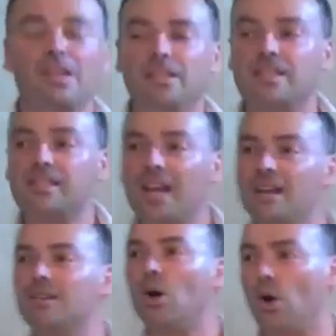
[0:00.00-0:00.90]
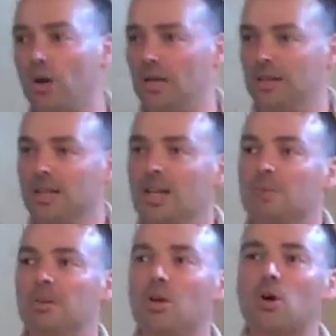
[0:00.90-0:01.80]
The second oil,
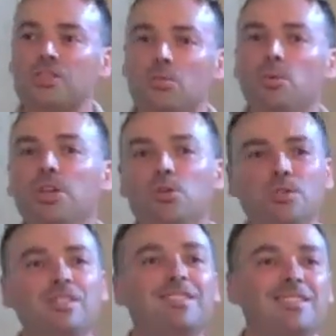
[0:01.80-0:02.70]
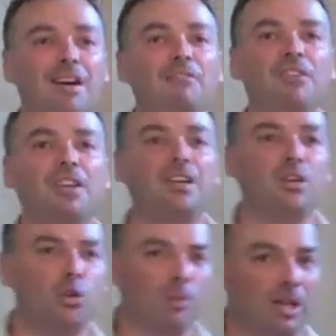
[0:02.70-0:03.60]
because we used something
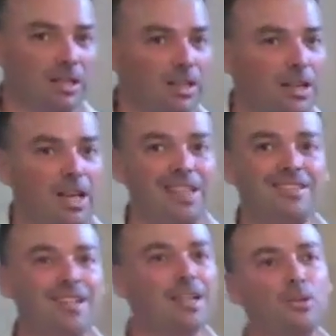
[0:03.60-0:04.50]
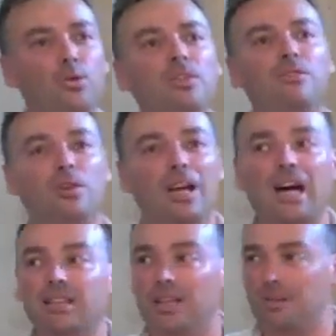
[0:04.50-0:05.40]
human, it's not good for
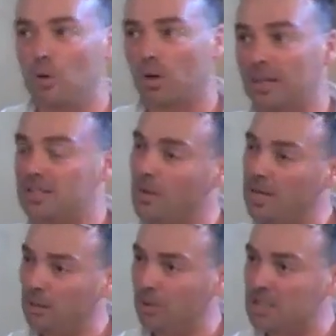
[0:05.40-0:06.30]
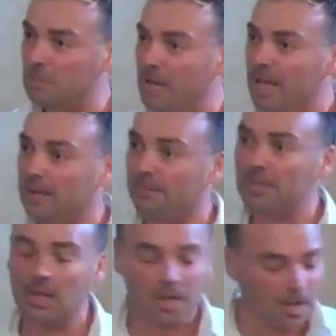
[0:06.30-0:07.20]
God anymore. So I need to explain.
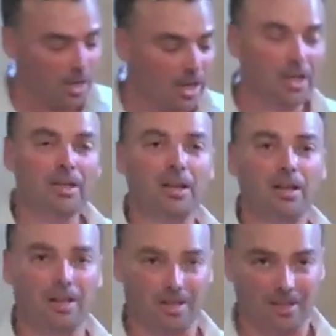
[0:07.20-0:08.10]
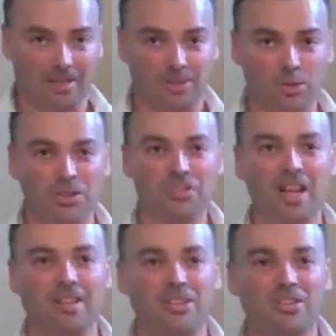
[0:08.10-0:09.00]
In Jewish
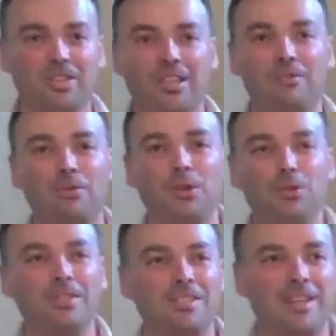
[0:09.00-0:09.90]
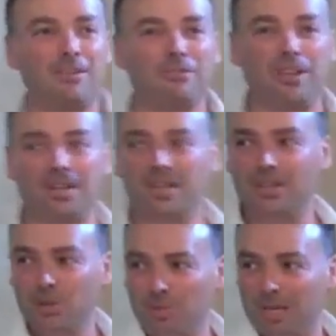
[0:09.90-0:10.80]
tradition, if we use something
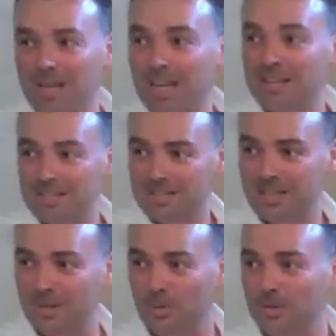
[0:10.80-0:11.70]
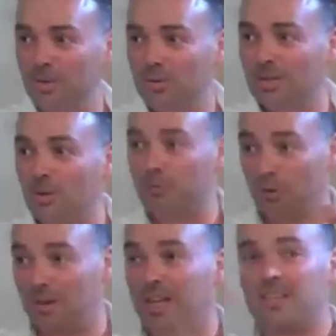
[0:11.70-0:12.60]
human like a stone, you know, for
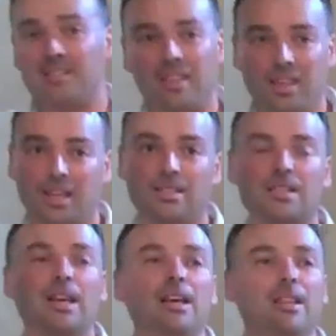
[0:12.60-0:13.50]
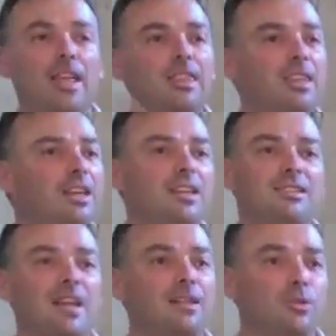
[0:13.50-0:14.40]
his things, that thing is
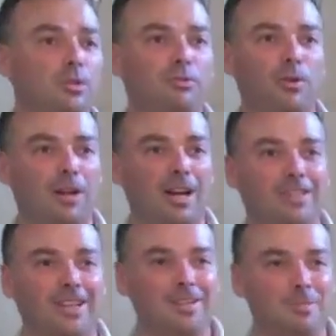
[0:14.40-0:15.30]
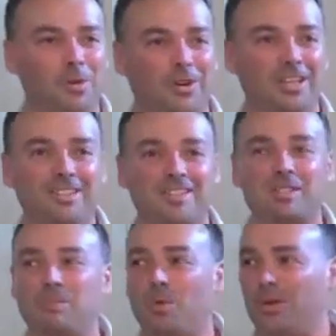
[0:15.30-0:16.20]
not good for God anymore. It's a
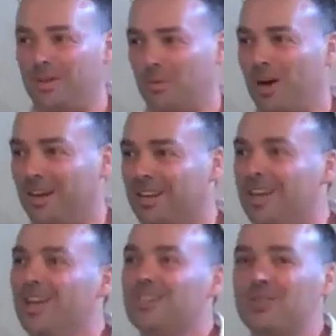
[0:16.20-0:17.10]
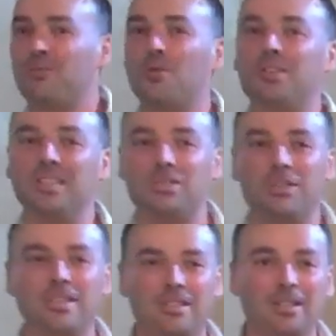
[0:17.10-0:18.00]
spoiled one. So for this
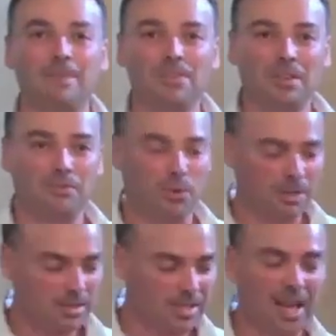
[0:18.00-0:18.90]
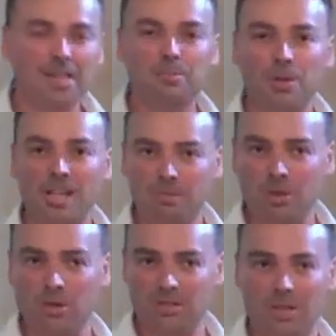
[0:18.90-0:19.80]
reason, for the second press,
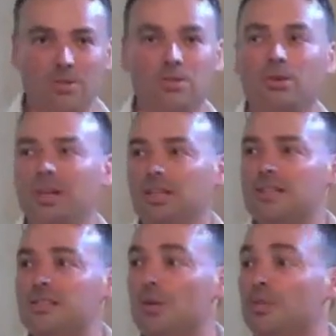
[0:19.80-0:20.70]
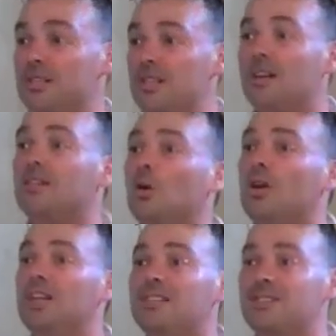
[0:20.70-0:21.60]
because they used already a stone, the second oil,
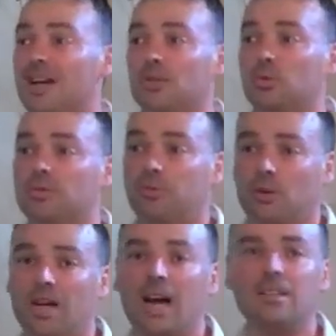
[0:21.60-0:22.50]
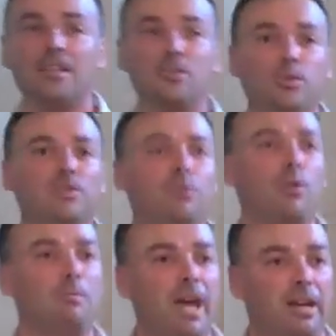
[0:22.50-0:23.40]
it's not good for God, it's good for
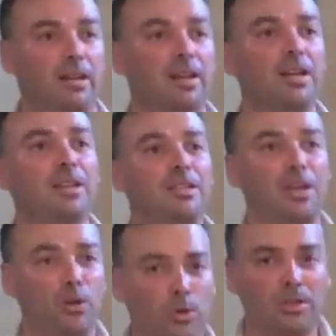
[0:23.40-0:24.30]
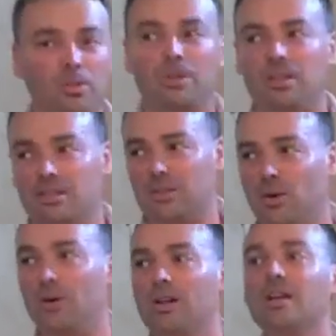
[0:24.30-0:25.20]
man. They cooked with this
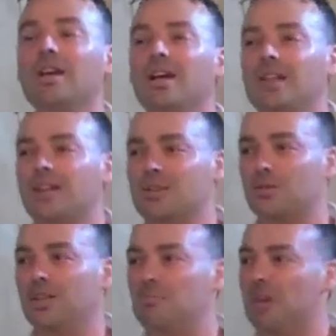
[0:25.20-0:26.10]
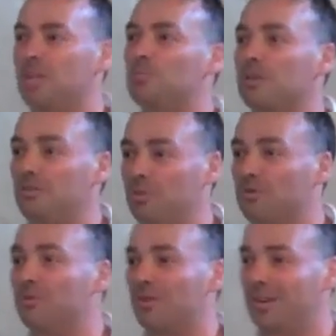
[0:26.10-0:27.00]
oil, and also they made perfume
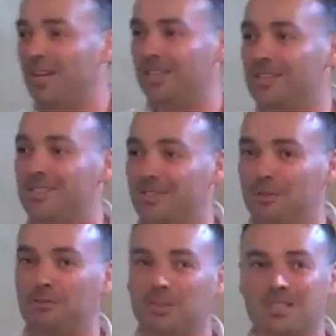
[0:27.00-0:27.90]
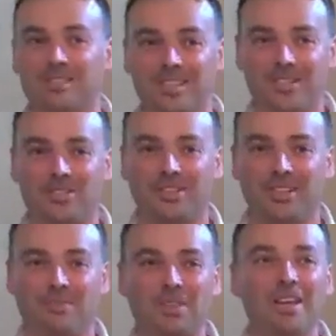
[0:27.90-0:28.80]
for ladies in the 1st century.
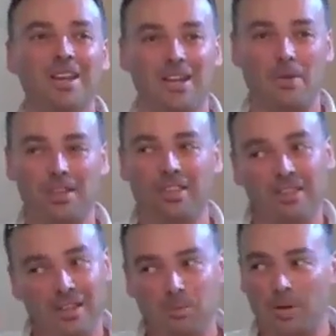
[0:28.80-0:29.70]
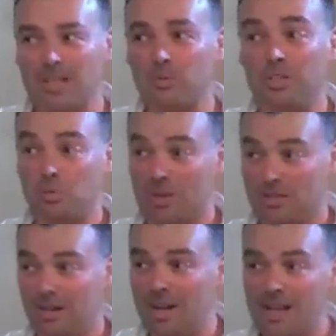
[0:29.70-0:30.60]
Now the third press, which was
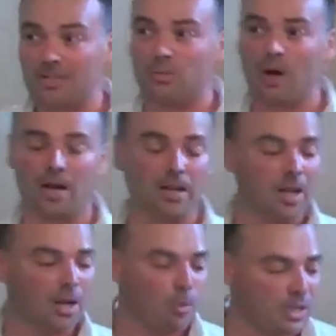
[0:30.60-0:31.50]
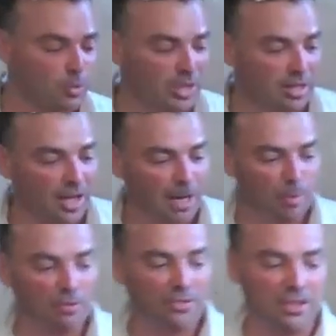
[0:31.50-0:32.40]
the last one, was with the help
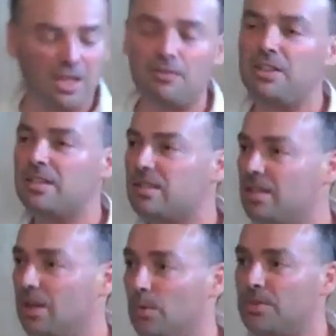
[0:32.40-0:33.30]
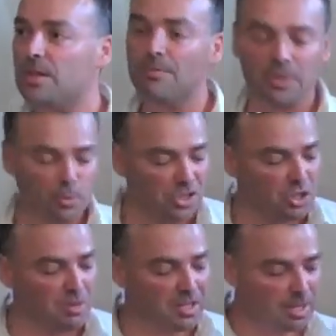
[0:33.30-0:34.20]
of 3 of the stones, which
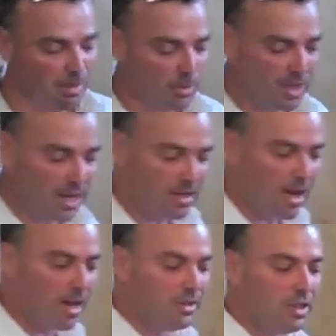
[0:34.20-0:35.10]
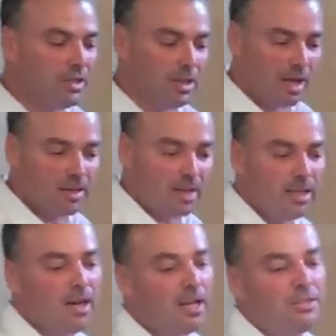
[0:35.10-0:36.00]
means about 800, another
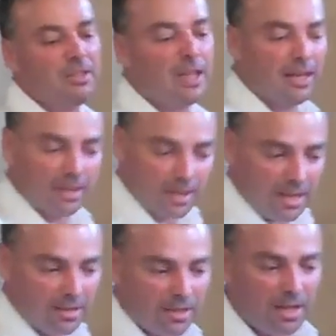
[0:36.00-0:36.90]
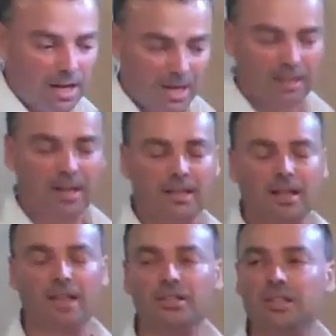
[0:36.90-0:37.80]
800, and another
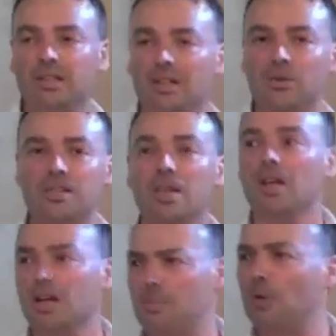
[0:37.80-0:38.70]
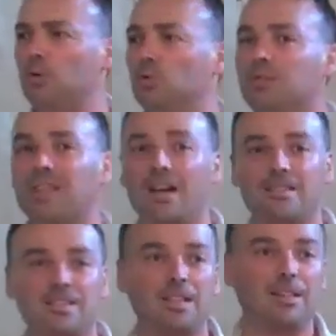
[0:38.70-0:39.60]
800 kilos, about 2.5 tons.